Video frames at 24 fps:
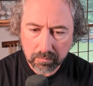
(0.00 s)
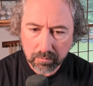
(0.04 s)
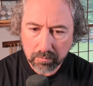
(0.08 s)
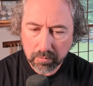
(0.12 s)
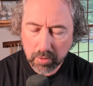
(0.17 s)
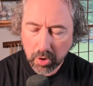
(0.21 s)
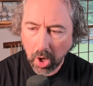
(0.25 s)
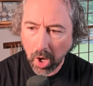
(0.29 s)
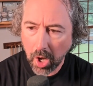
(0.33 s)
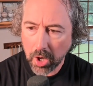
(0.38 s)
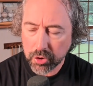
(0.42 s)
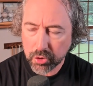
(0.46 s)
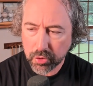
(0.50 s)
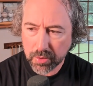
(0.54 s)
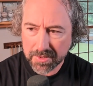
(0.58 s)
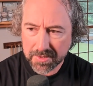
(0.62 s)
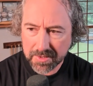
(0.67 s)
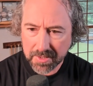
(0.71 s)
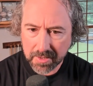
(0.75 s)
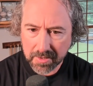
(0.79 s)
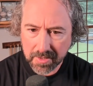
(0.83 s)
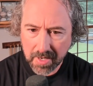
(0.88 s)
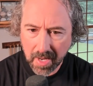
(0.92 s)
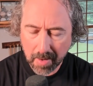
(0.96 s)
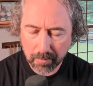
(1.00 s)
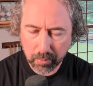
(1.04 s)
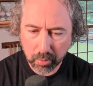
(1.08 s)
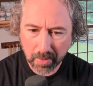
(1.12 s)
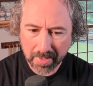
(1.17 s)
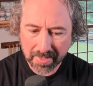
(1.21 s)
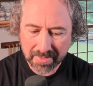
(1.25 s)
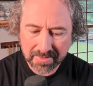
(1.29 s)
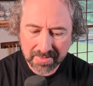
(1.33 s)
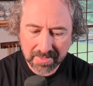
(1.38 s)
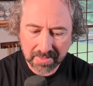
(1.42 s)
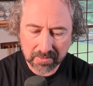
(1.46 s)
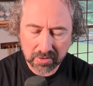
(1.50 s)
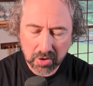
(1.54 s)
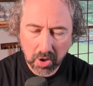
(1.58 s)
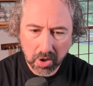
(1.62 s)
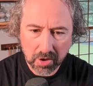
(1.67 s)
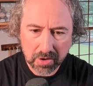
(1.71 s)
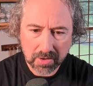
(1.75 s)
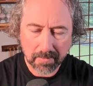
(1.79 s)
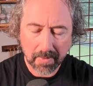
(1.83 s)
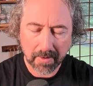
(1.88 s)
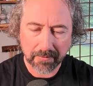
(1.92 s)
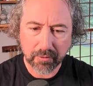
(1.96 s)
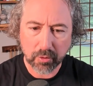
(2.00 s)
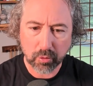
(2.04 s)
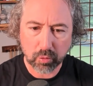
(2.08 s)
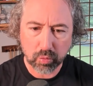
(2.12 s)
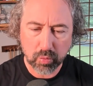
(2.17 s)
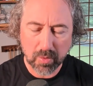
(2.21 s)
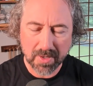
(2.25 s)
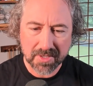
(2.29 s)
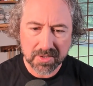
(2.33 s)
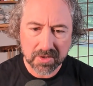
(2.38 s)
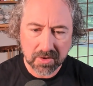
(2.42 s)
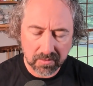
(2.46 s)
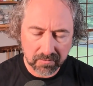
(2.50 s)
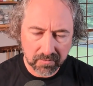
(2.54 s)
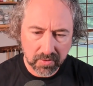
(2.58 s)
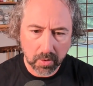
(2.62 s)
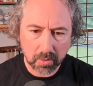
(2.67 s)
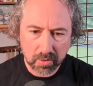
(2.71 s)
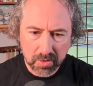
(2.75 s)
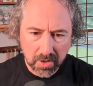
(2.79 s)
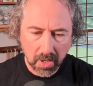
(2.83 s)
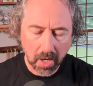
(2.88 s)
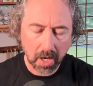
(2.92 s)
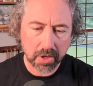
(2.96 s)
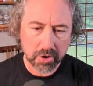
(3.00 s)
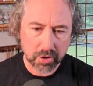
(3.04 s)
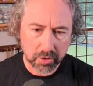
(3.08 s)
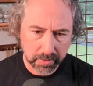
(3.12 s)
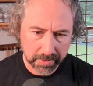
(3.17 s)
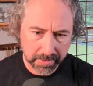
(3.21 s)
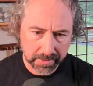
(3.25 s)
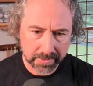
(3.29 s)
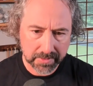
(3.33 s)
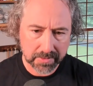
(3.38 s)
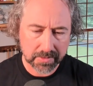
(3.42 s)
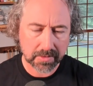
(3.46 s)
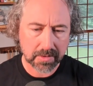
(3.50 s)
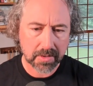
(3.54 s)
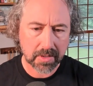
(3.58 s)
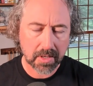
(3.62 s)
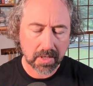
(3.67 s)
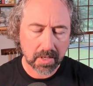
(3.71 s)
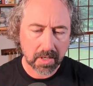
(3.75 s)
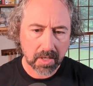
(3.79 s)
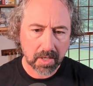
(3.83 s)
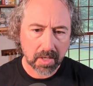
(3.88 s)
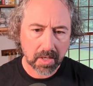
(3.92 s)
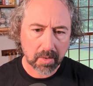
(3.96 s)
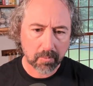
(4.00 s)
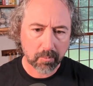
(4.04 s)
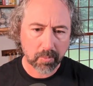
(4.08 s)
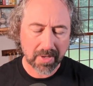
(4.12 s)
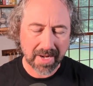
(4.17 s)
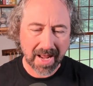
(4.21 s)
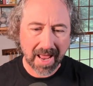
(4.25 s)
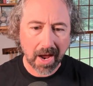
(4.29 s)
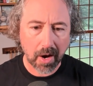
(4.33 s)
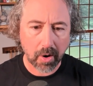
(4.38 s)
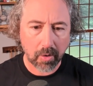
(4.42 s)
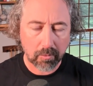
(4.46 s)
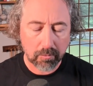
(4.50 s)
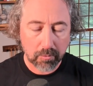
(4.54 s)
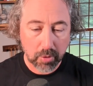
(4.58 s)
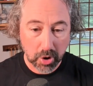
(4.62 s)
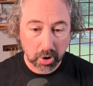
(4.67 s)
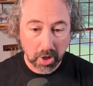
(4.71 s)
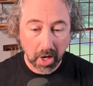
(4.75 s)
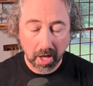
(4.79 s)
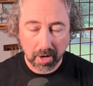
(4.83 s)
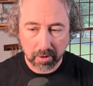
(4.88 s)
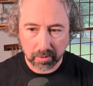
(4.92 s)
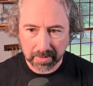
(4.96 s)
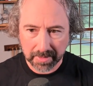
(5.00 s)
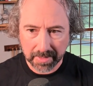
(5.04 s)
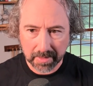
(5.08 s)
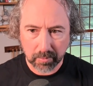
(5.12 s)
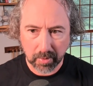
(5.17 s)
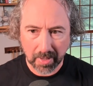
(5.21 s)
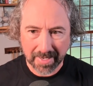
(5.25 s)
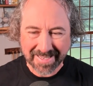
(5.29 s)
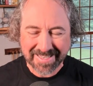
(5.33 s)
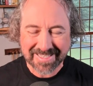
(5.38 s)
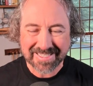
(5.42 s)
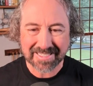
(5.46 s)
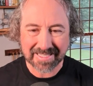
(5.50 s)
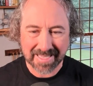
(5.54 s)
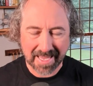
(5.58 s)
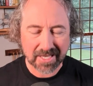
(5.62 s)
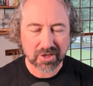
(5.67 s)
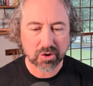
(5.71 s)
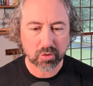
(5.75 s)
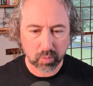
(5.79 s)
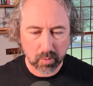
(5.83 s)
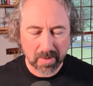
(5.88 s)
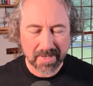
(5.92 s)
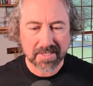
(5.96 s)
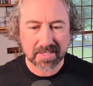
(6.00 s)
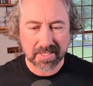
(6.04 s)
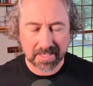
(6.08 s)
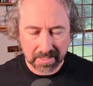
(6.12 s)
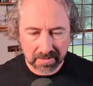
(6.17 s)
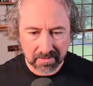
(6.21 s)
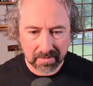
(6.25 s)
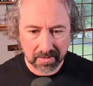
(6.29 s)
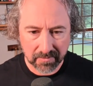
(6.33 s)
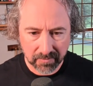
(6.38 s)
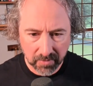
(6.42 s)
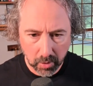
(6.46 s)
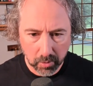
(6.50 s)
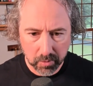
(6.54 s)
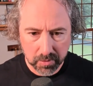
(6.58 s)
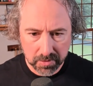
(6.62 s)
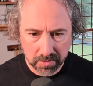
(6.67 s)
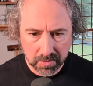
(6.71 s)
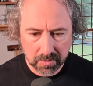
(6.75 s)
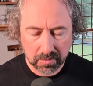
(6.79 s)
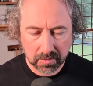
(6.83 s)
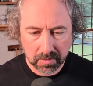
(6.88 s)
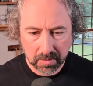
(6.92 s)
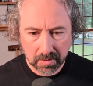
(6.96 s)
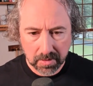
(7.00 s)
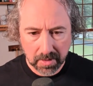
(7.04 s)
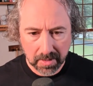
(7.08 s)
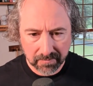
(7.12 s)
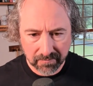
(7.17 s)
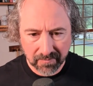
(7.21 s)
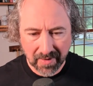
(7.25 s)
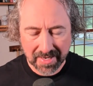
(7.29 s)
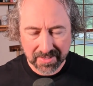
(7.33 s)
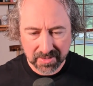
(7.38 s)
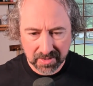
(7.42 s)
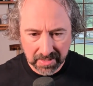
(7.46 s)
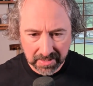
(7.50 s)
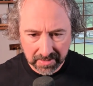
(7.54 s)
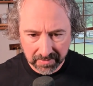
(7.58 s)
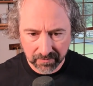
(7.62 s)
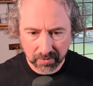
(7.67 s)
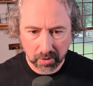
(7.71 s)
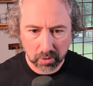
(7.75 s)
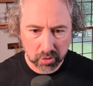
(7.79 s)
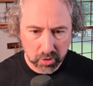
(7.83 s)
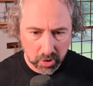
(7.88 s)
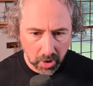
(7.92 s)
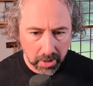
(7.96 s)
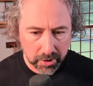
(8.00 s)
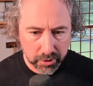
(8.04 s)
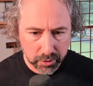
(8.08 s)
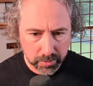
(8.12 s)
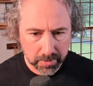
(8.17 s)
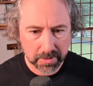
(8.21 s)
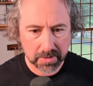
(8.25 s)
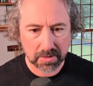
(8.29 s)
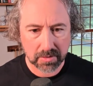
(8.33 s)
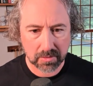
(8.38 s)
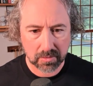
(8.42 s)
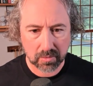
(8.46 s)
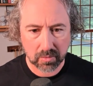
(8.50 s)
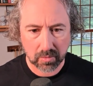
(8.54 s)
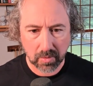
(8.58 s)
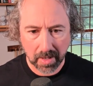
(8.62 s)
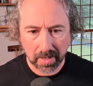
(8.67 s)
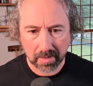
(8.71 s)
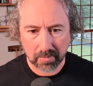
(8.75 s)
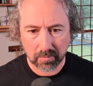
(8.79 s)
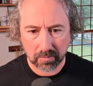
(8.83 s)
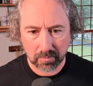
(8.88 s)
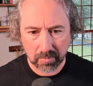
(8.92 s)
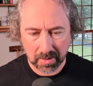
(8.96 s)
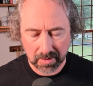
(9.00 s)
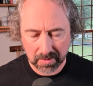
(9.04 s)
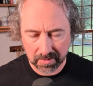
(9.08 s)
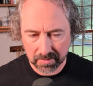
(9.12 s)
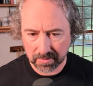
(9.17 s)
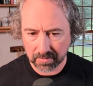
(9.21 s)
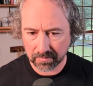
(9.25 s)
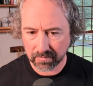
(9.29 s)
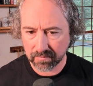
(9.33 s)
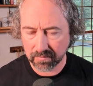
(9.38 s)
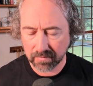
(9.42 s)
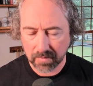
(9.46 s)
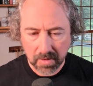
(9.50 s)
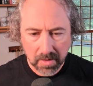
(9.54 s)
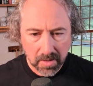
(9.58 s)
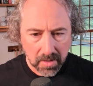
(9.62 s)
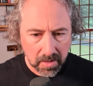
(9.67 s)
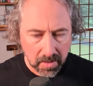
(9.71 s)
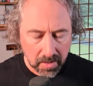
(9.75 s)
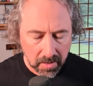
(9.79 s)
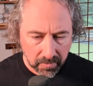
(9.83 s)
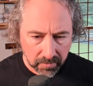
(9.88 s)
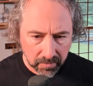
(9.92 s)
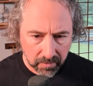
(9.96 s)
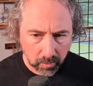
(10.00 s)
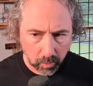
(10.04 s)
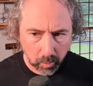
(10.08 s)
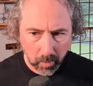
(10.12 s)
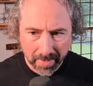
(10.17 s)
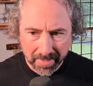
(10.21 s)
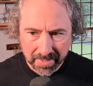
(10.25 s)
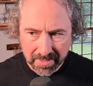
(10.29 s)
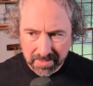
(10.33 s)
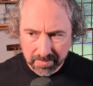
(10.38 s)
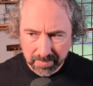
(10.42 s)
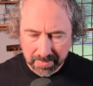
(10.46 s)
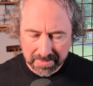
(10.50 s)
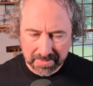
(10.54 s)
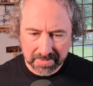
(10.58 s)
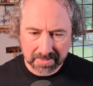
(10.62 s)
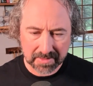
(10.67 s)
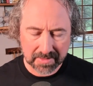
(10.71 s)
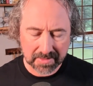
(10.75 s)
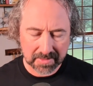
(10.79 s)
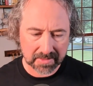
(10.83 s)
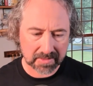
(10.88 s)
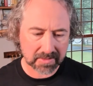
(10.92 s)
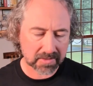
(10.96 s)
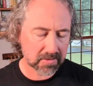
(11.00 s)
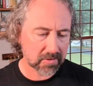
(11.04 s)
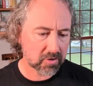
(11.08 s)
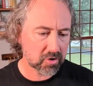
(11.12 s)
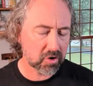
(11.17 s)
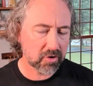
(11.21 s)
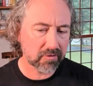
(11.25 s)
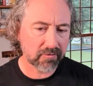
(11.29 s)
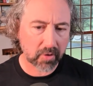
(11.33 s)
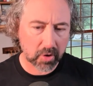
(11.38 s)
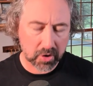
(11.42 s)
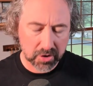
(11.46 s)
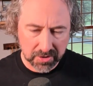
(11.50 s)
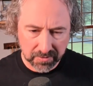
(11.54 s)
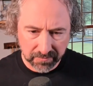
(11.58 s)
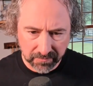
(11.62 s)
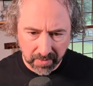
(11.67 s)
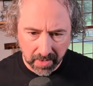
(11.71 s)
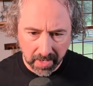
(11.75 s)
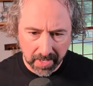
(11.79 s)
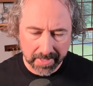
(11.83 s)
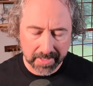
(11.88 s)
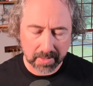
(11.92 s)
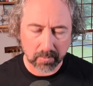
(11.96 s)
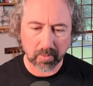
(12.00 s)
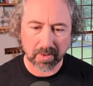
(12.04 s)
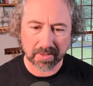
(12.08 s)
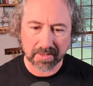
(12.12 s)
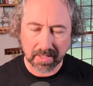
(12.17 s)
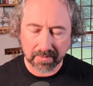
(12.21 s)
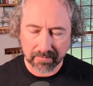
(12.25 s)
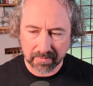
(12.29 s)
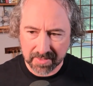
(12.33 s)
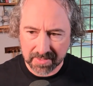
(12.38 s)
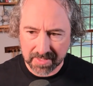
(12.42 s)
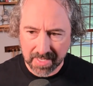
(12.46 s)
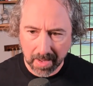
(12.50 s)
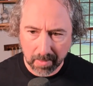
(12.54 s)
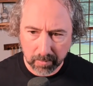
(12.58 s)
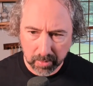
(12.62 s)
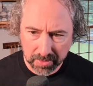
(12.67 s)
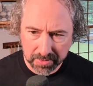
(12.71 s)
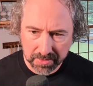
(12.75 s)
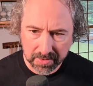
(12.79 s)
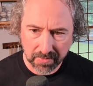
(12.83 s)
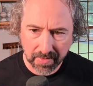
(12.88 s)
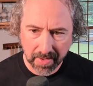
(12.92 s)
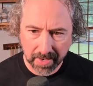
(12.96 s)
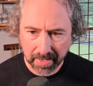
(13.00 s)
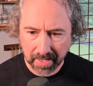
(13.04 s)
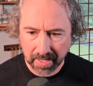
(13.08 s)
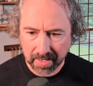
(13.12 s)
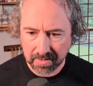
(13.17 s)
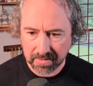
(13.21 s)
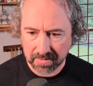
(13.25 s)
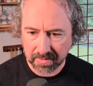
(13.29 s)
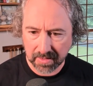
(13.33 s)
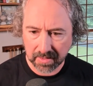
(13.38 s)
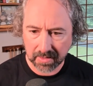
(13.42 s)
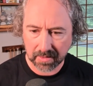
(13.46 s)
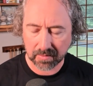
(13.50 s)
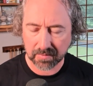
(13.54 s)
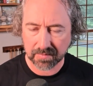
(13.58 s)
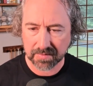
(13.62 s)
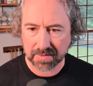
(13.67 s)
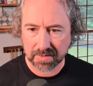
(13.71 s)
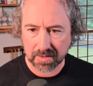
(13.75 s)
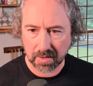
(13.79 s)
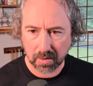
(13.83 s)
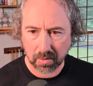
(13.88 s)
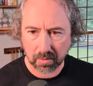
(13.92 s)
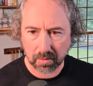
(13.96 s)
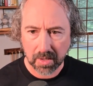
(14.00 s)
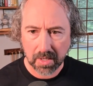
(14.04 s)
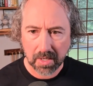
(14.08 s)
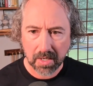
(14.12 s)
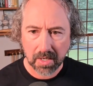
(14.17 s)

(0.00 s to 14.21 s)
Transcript: countries that it operates in, talked about the risk of those countries but how Mercado Libre is less risky than those investing in those countries, right? Because of the way its business is diversified and what they've established and that kind of thing. So